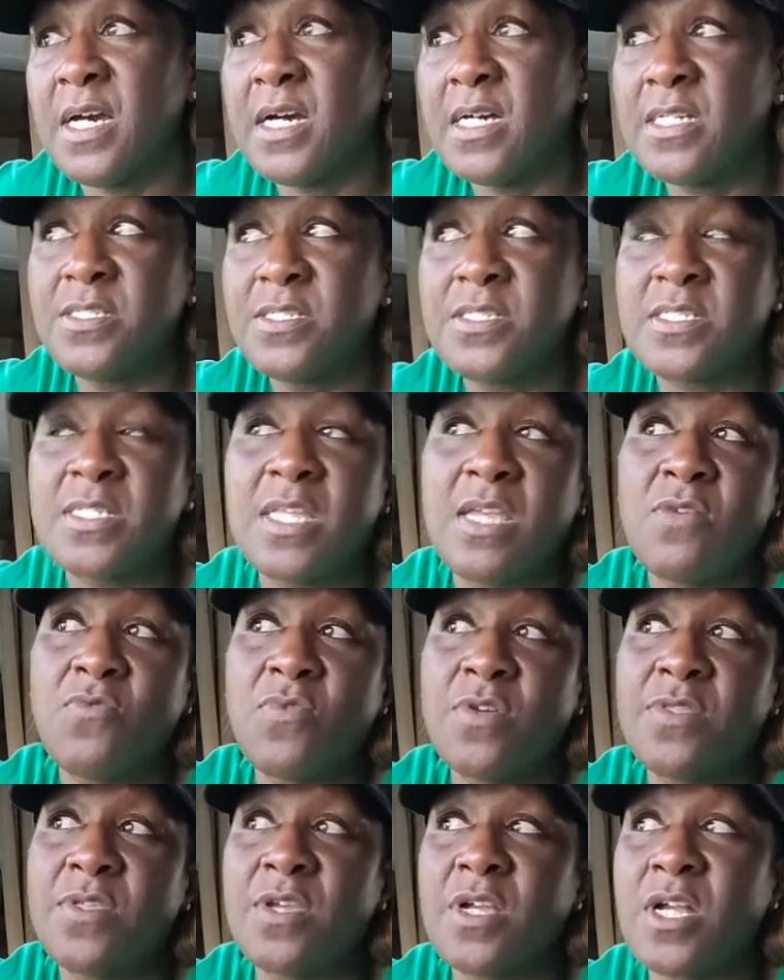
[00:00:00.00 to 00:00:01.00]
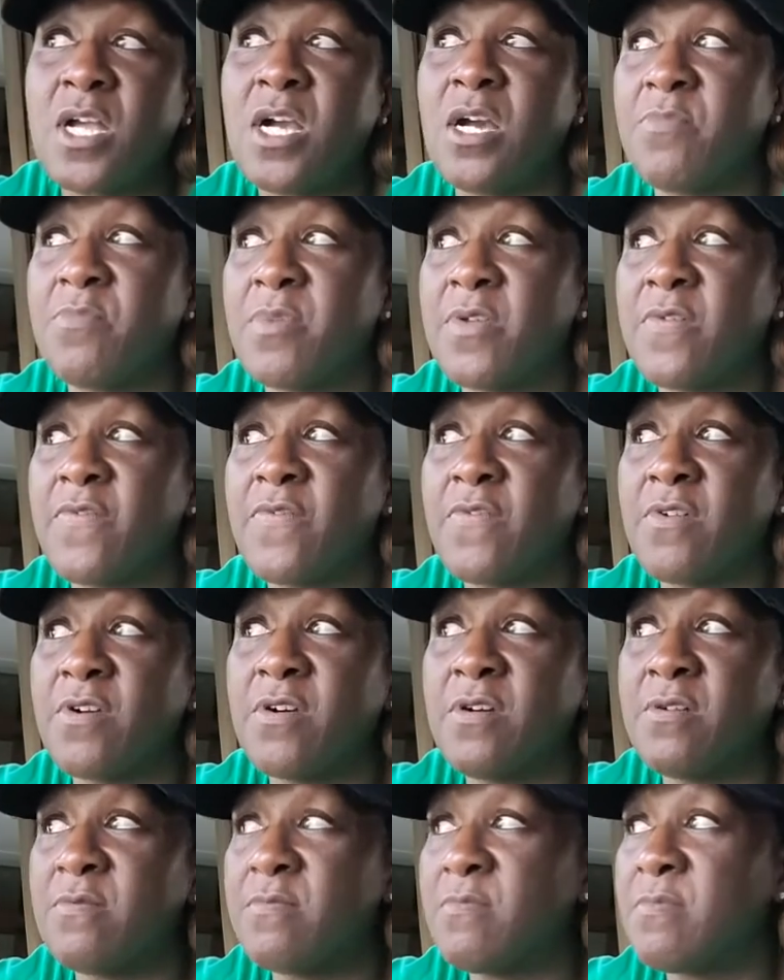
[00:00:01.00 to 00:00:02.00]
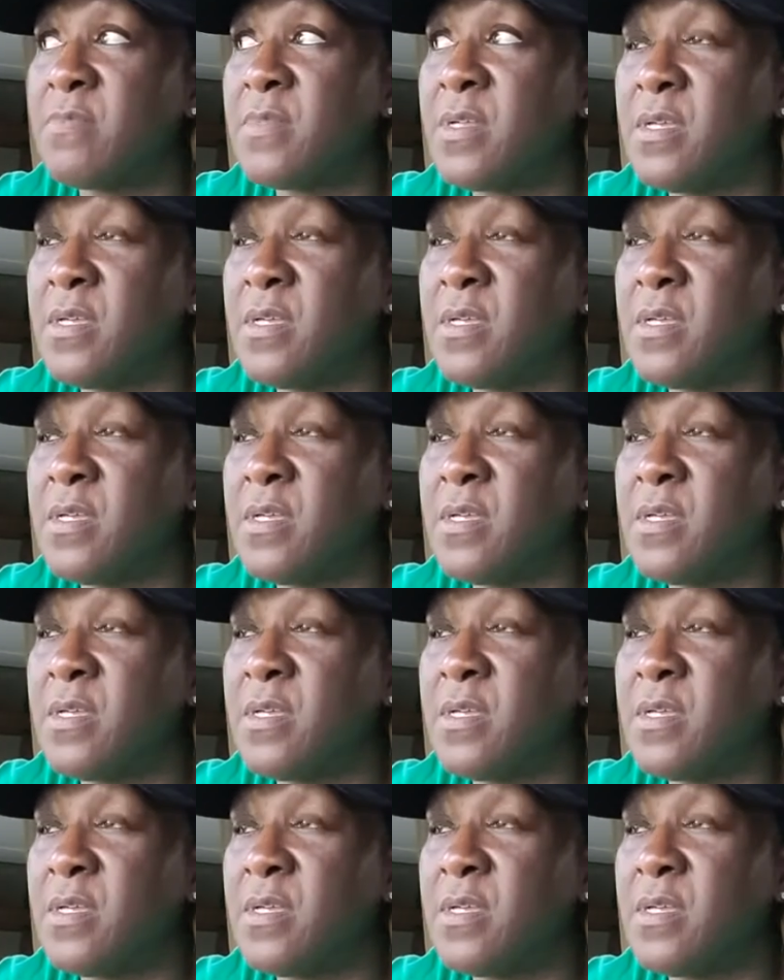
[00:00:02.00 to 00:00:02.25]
Understand where they're coming from.